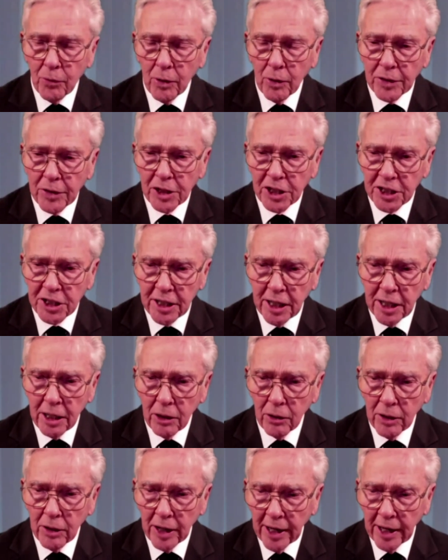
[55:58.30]
Well, the
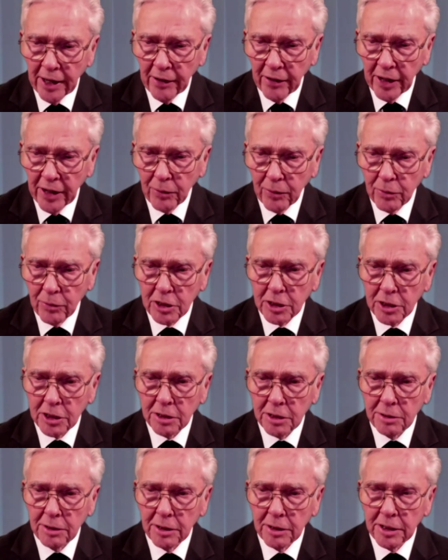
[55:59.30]
Slough area
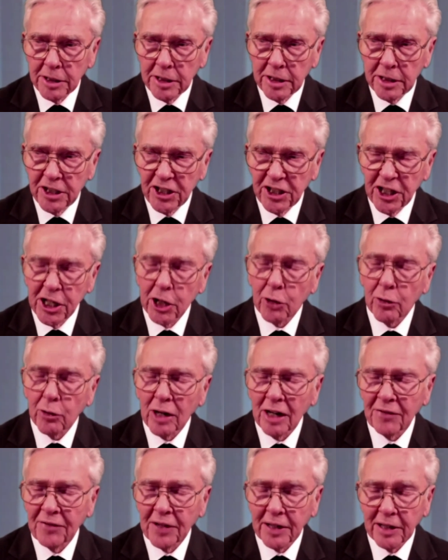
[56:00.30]
was
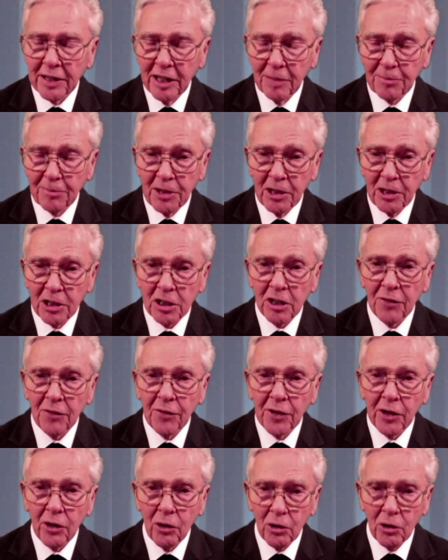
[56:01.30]
geographically a part
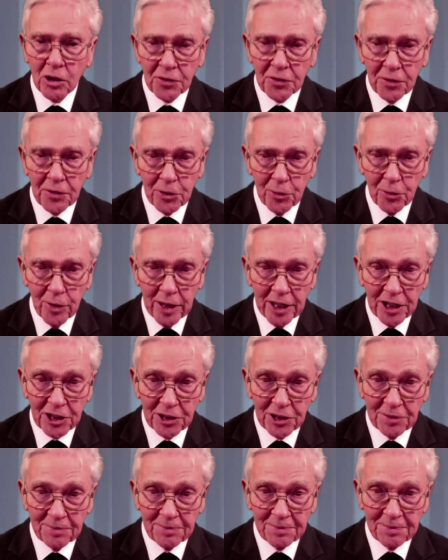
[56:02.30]
of the Oxford
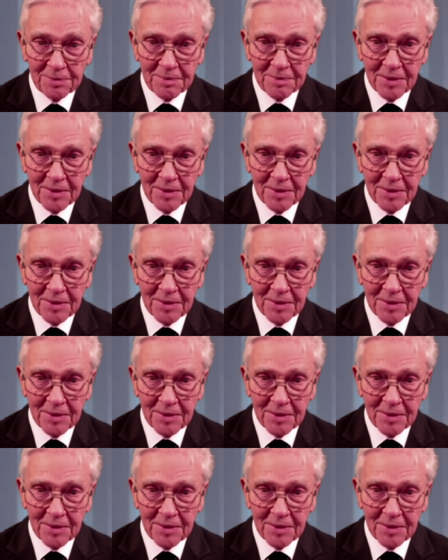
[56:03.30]
region.